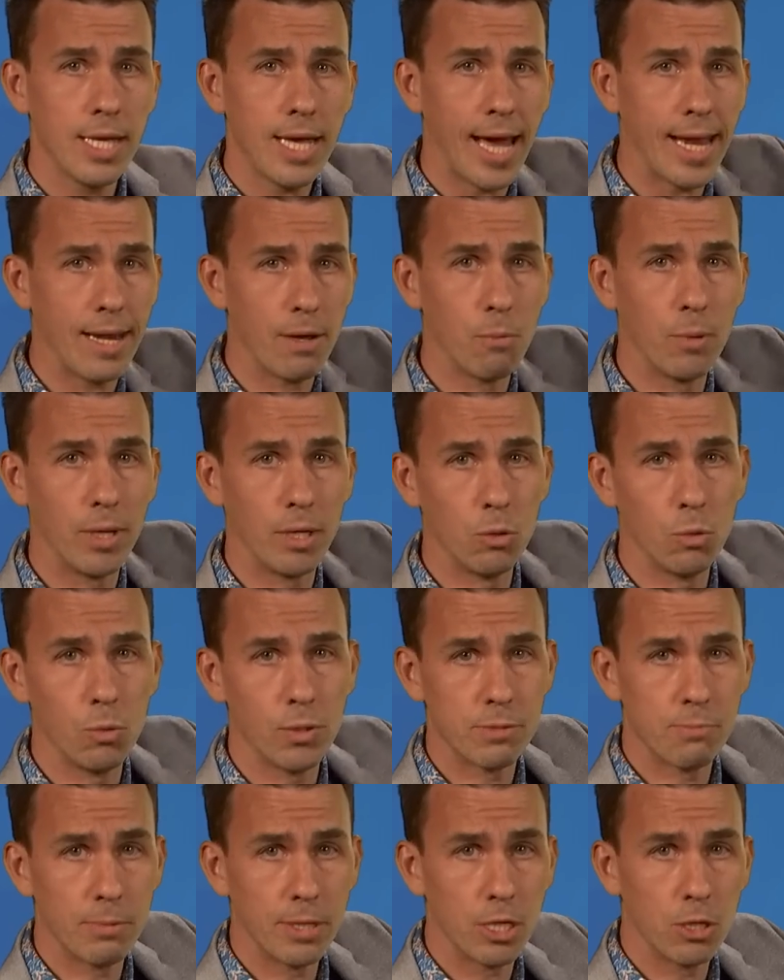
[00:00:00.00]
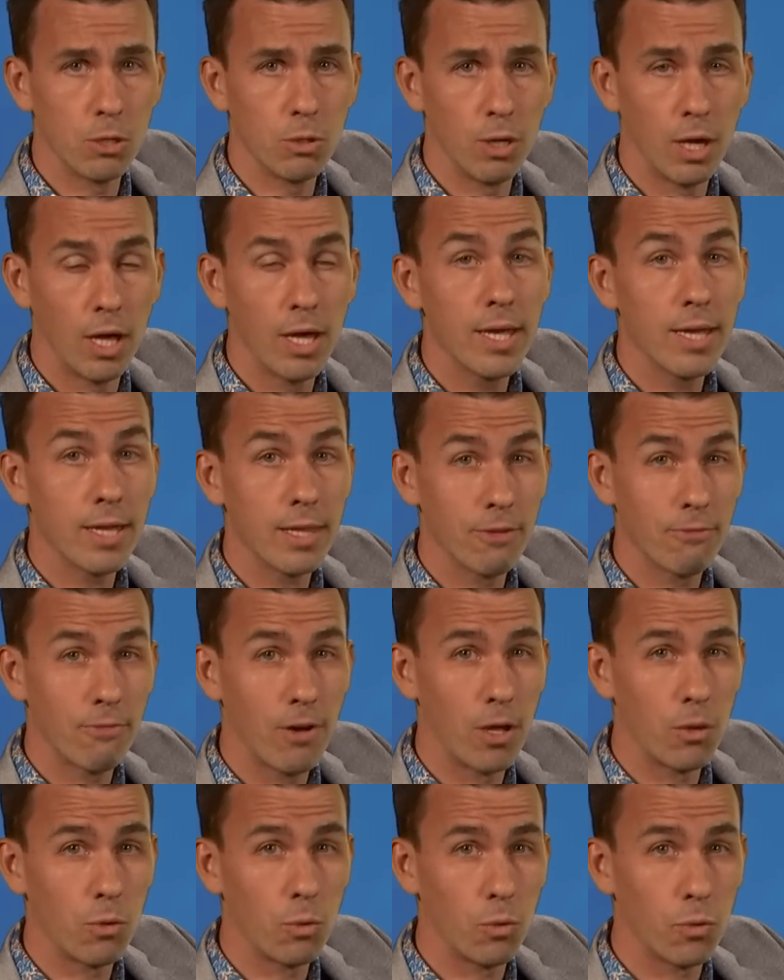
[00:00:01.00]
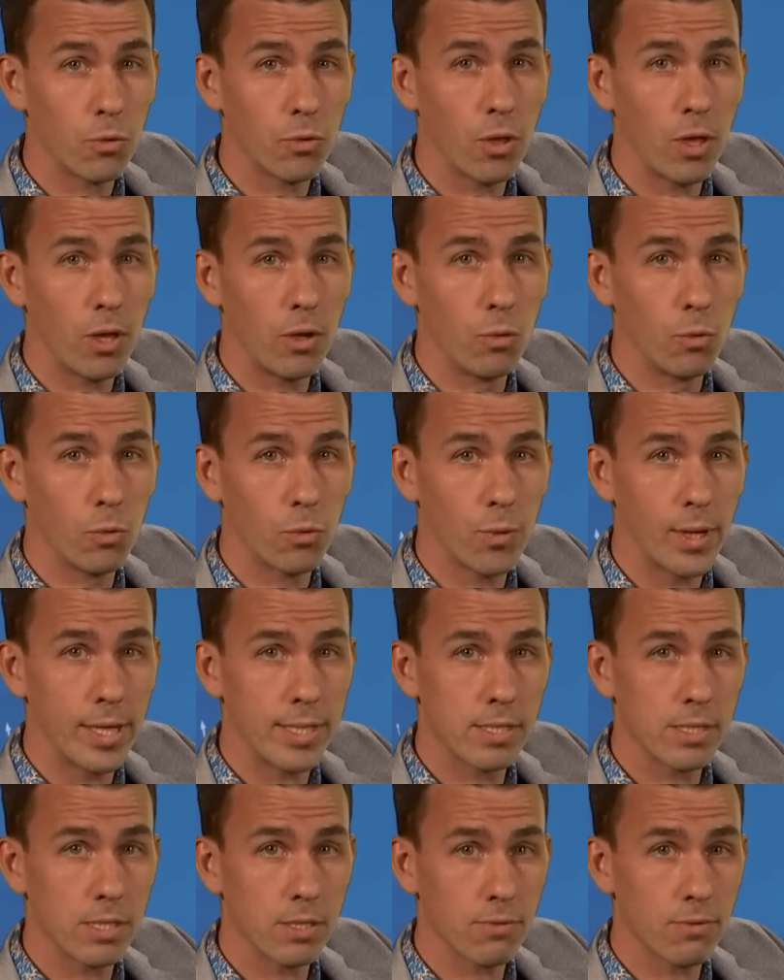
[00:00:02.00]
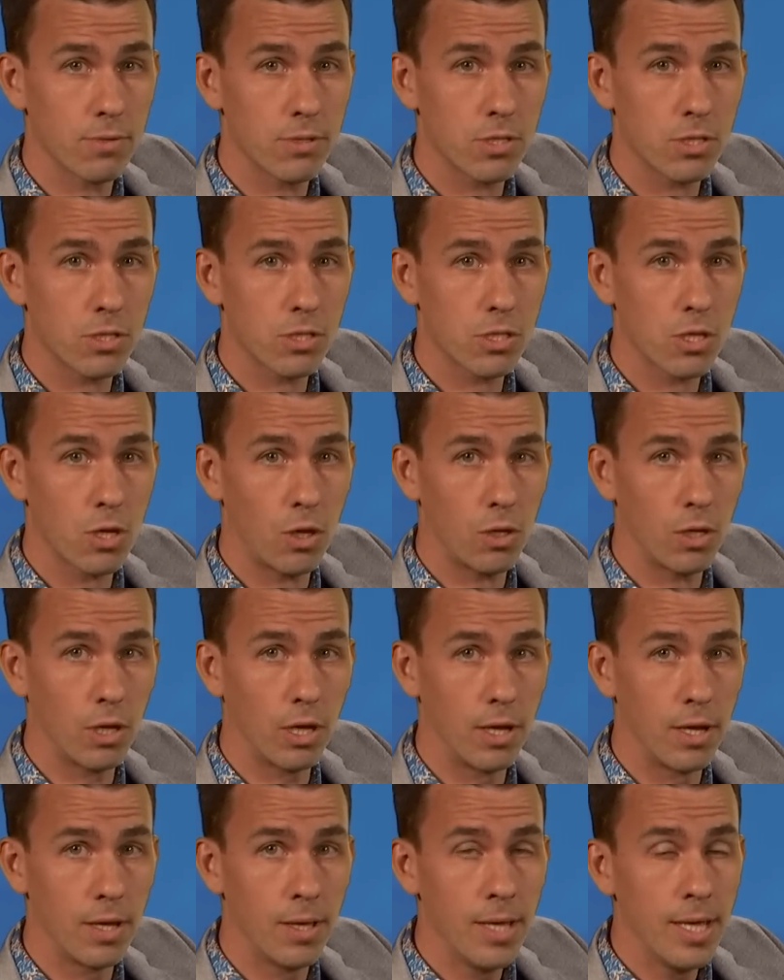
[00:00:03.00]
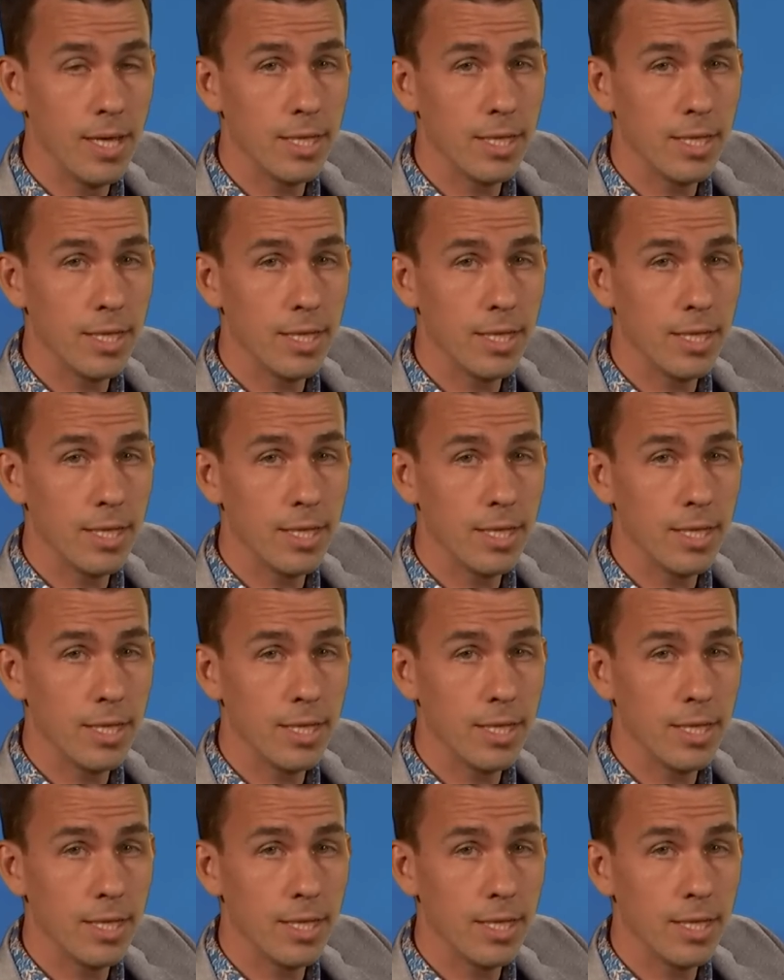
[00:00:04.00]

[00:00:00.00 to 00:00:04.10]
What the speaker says: And it will always be cooler in the far north and northwest of Scotland.